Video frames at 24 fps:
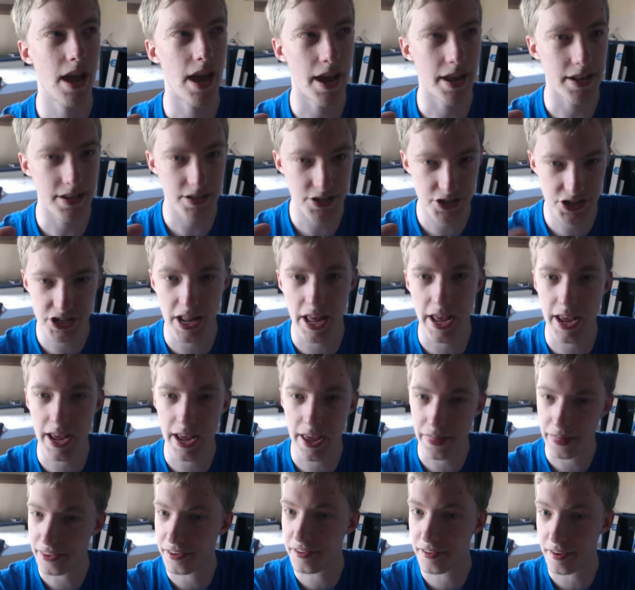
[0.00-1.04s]
and
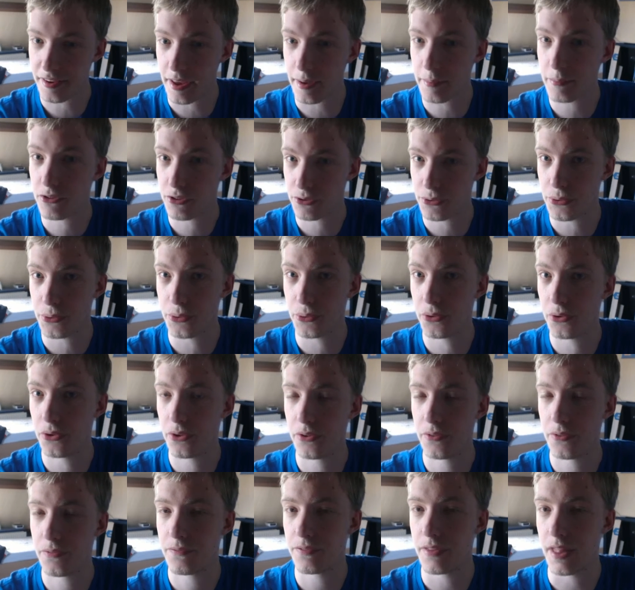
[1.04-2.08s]
stay at the same school